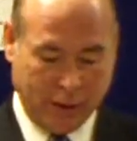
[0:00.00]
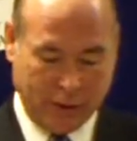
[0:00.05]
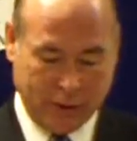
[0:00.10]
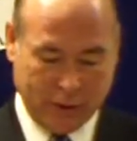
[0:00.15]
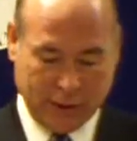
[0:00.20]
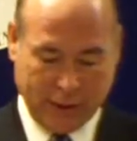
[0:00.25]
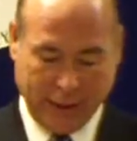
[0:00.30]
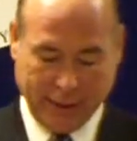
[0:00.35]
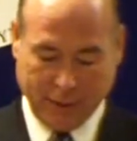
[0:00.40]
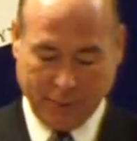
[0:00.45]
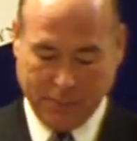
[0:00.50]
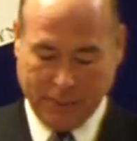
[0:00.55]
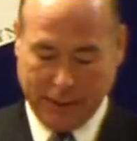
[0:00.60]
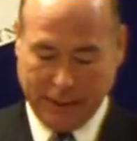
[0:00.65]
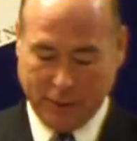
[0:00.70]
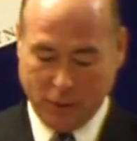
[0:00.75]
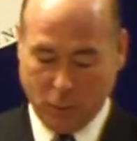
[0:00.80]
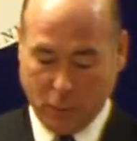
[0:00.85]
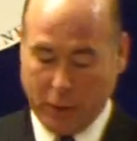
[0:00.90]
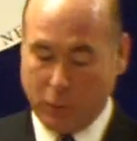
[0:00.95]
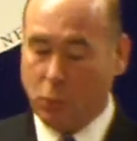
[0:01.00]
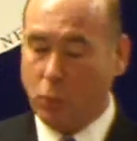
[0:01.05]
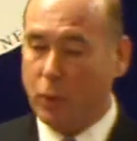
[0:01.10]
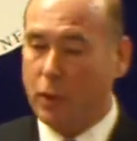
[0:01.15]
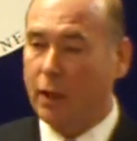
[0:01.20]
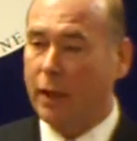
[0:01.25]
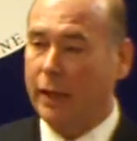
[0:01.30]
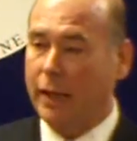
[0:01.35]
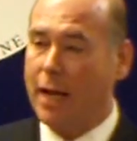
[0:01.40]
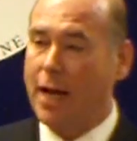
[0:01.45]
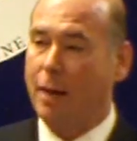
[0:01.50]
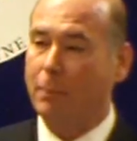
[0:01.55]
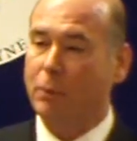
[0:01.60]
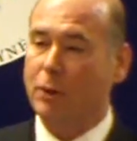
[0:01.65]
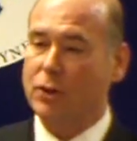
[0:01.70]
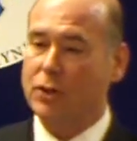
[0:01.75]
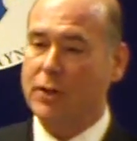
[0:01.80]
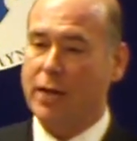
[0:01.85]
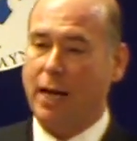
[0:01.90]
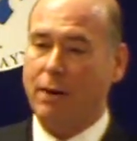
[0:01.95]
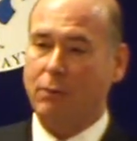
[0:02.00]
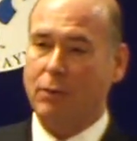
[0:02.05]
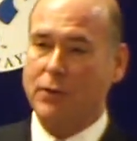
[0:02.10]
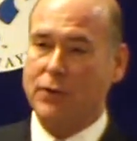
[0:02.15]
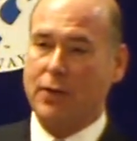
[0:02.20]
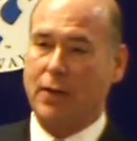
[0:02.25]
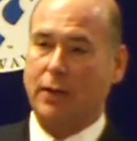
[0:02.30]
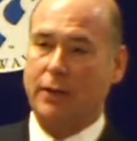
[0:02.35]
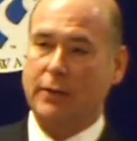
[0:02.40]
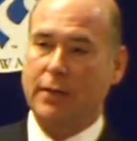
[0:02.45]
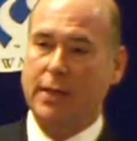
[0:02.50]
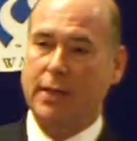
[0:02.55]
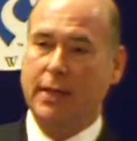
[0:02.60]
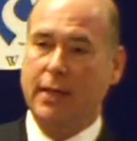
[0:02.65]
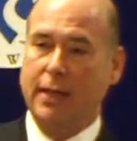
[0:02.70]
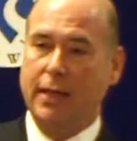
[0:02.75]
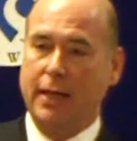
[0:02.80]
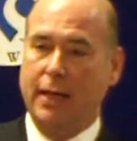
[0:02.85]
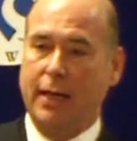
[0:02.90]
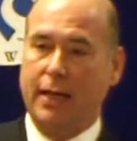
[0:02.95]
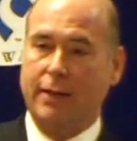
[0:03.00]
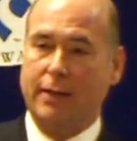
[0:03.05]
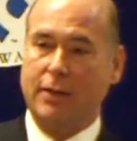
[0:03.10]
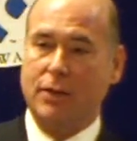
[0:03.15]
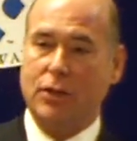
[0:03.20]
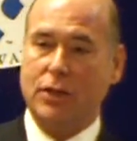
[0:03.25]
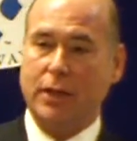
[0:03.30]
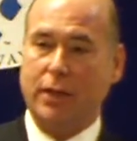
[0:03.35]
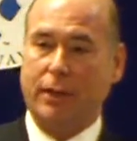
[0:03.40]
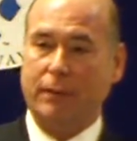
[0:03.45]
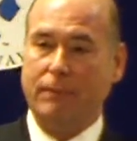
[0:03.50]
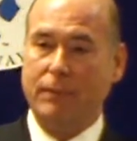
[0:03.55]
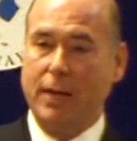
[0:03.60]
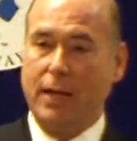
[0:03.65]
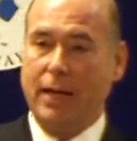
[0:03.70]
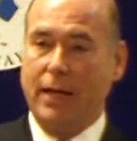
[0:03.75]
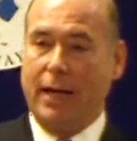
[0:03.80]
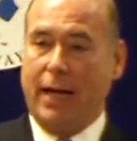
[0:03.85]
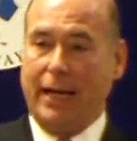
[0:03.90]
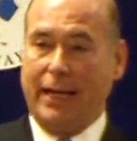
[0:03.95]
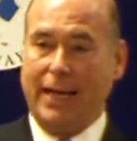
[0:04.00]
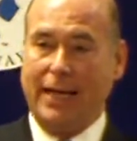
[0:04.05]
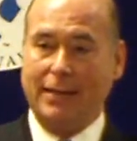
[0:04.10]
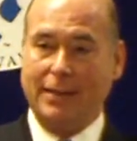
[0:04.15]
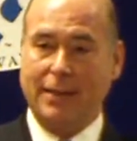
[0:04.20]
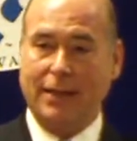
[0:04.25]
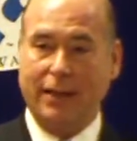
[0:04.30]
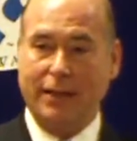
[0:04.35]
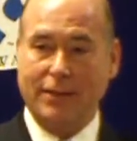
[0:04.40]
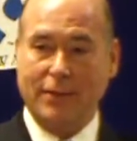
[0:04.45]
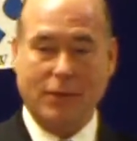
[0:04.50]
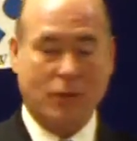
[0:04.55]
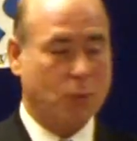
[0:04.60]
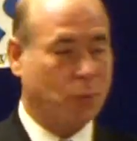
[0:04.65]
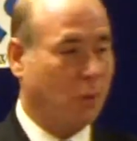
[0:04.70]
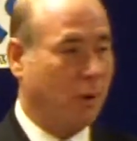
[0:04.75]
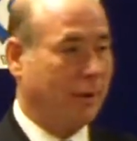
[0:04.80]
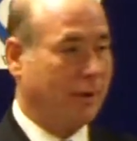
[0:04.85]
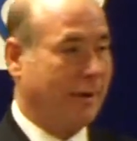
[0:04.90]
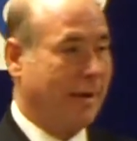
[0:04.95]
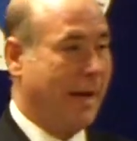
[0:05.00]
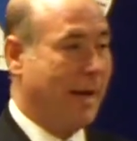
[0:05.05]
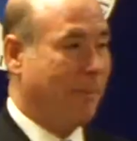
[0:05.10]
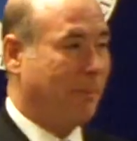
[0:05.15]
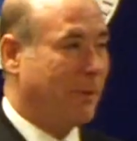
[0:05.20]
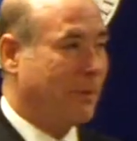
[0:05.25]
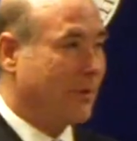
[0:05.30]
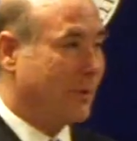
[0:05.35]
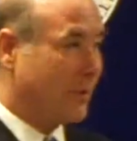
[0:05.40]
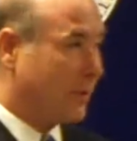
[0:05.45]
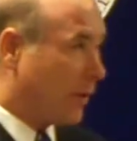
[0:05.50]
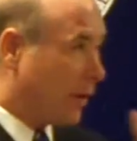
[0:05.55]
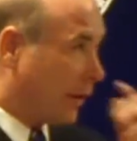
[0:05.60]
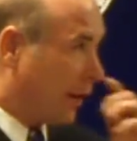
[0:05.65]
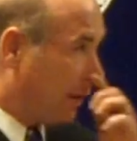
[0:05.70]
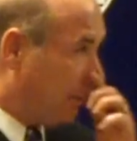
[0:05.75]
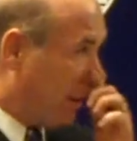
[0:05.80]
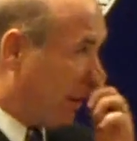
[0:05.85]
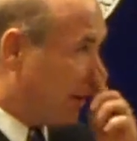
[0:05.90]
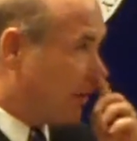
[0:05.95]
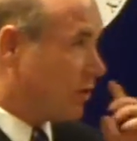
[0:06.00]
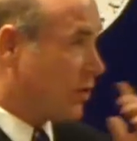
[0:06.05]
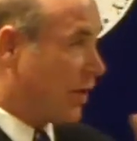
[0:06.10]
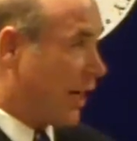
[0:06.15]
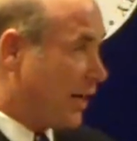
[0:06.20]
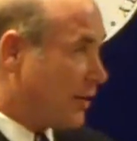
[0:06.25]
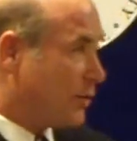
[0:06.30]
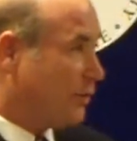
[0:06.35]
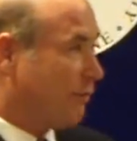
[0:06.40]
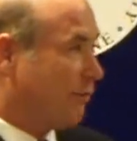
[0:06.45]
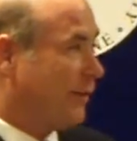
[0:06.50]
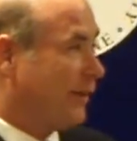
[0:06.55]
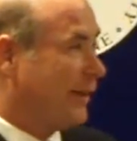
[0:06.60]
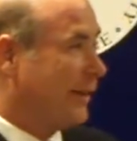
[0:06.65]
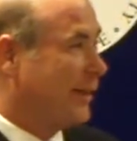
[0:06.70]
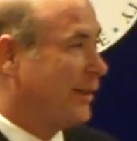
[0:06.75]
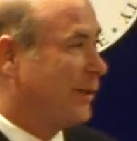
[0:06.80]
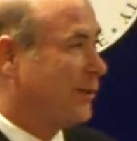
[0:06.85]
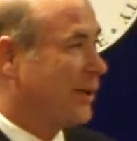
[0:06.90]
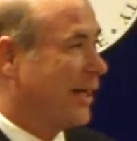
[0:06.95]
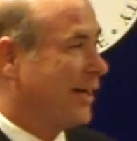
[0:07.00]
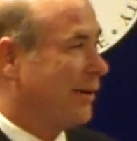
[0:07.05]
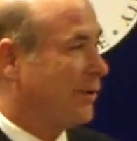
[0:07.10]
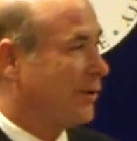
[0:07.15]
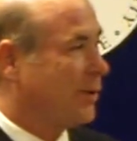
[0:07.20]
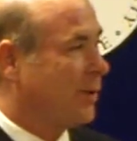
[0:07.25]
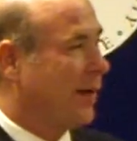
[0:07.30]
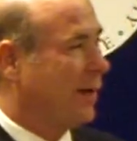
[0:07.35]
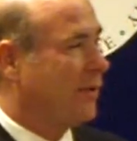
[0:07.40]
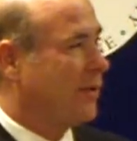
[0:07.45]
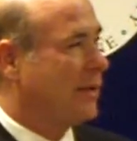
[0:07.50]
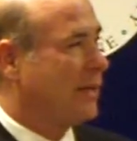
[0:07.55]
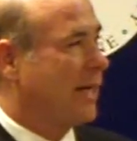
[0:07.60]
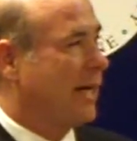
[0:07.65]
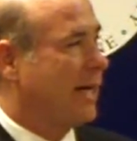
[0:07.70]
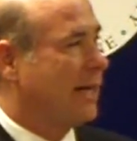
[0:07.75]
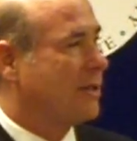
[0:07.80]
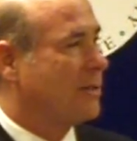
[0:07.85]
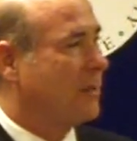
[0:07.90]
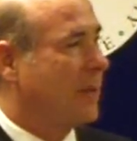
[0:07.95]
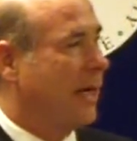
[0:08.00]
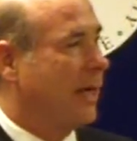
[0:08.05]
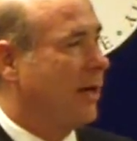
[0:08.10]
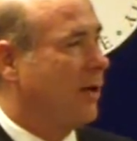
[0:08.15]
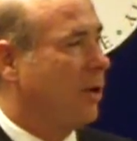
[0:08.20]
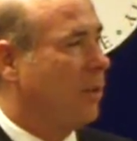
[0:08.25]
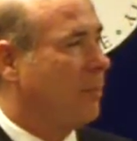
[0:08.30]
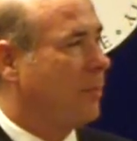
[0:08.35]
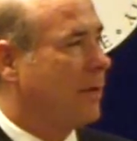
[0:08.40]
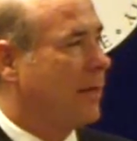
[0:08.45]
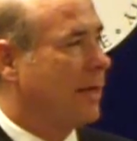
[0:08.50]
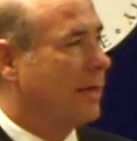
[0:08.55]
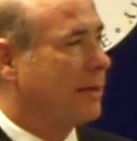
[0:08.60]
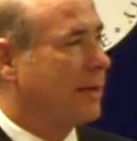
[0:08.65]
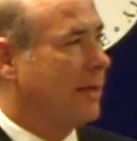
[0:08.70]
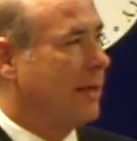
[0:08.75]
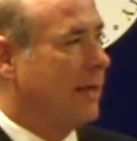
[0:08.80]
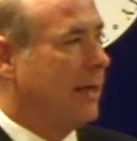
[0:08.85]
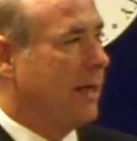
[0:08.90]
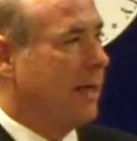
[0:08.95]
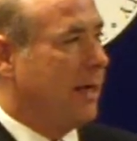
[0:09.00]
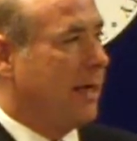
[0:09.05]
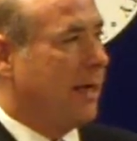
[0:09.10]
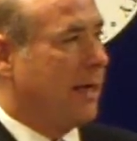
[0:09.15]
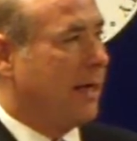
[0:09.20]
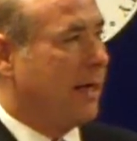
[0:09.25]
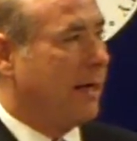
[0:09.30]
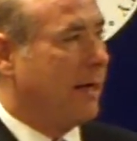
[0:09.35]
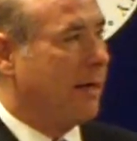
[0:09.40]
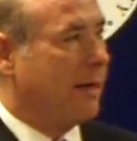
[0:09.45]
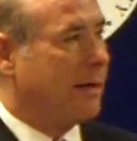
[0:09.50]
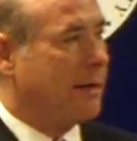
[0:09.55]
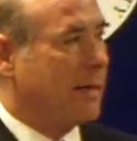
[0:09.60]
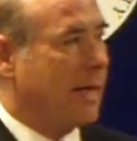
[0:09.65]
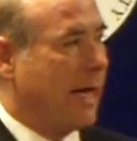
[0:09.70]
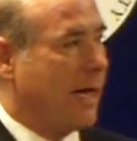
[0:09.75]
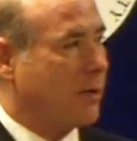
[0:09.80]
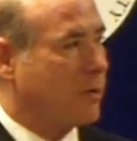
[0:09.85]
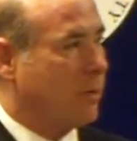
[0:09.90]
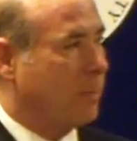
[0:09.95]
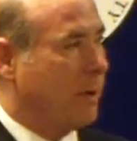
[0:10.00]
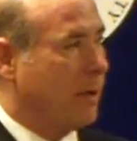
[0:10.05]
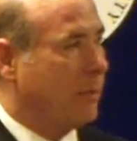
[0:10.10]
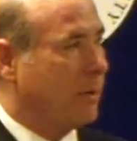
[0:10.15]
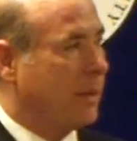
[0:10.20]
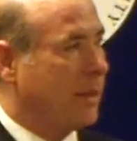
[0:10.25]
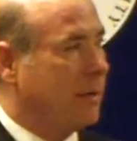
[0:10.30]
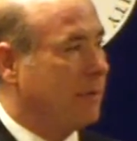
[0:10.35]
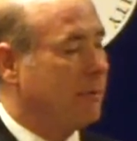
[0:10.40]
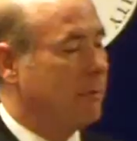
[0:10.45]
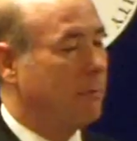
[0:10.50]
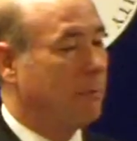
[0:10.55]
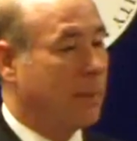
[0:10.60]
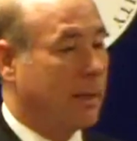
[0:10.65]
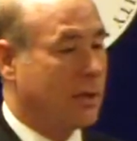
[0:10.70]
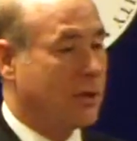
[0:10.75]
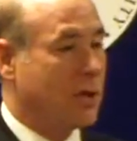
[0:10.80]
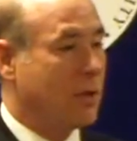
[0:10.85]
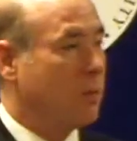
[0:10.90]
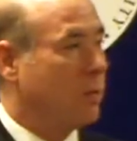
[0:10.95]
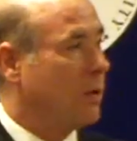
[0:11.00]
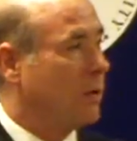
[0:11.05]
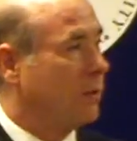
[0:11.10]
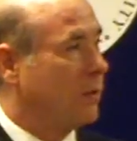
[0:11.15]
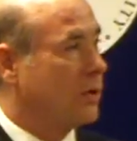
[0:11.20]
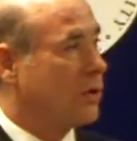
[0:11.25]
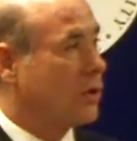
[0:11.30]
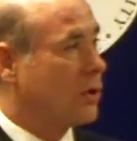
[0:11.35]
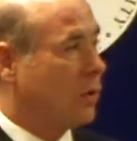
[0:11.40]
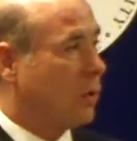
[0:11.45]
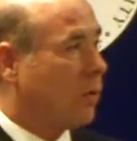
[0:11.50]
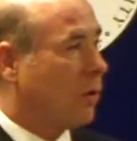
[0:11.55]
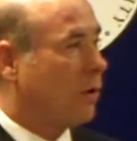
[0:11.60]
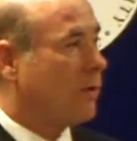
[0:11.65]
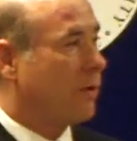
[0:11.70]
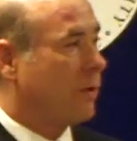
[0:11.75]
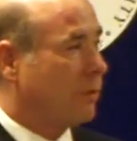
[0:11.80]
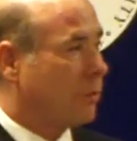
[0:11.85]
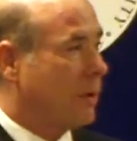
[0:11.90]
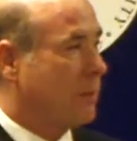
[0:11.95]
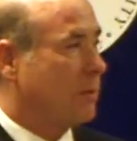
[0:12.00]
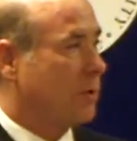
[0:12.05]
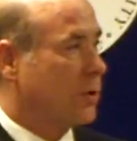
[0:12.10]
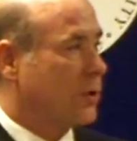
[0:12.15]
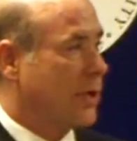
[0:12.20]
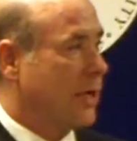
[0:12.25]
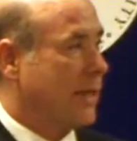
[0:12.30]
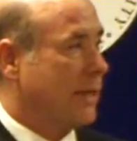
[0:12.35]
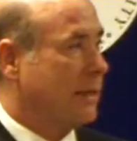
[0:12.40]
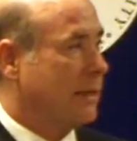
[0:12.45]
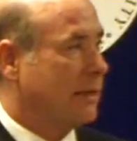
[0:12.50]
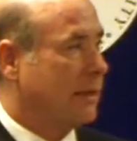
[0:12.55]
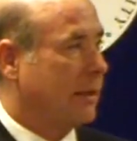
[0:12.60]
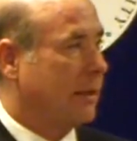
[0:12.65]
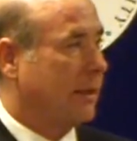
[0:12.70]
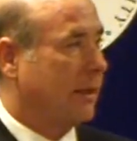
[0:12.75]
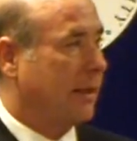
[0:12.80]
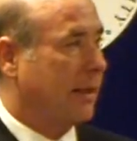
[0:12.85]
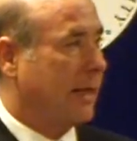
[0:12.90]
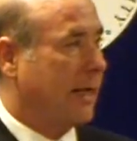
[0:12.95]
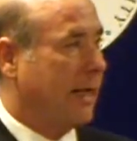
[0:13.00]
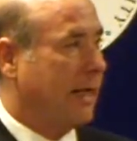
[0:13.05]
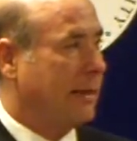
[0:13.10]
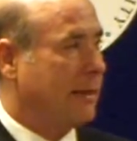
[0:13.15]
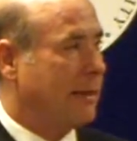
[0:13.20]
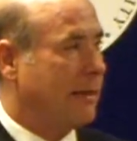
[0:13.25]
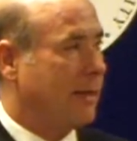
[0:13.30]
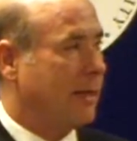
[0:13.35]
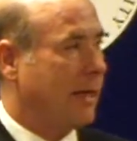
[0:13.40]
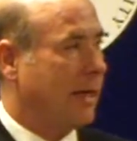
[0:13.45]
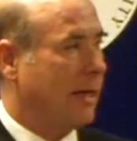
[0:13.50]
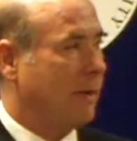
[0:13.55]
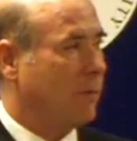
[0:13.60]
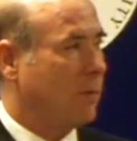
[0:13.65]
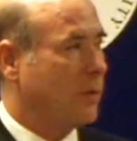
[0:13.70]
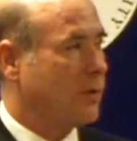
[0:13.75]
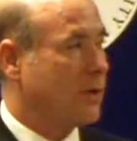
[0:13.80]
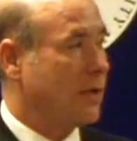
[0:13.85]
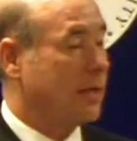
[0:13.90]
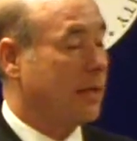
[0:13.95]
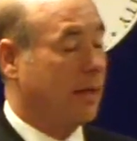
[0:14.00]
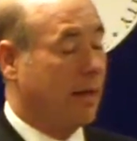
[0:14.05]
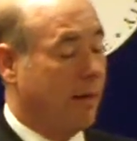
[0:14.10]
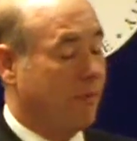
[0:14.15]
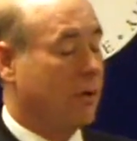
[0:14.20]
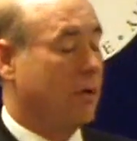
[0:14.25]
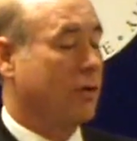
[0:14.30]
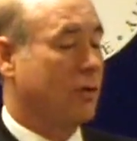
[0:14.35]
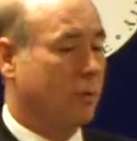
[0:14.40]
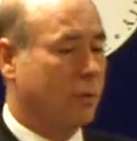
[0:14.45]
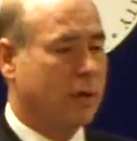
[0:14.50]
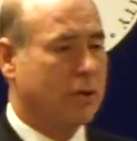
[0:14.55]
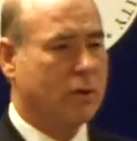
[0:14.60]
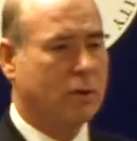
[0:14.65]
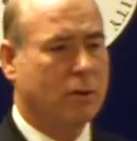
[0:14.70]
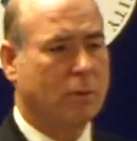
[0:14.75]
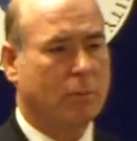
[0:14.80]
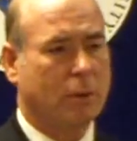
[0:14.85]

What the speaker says: our state's means. We will accomplish that result this year. I can tell you, since we're on campus and talking about education funding, no doubt throughout the day, it's my hope that the House Republican budget will restore the 3% cut that was in the governor's original